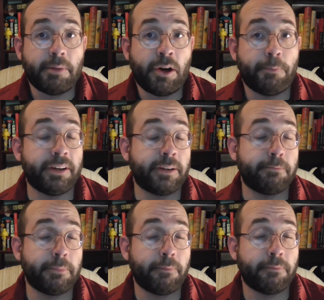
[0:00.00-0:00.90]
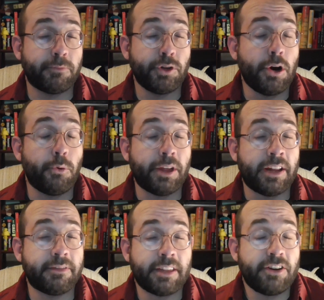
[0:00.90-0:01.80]
Helping them know
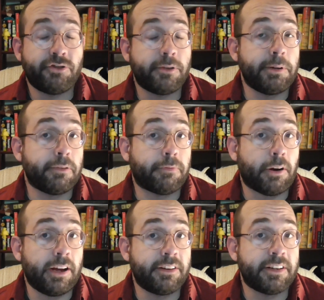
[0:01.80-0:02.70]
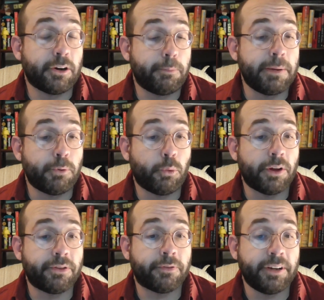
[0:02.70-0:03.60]
that they shouldn't be afraid to tell people
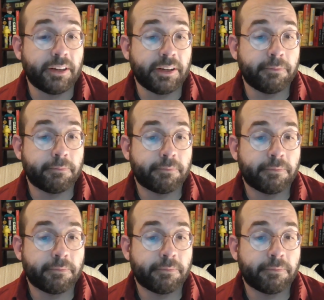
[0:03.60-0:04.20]
what they're feeling.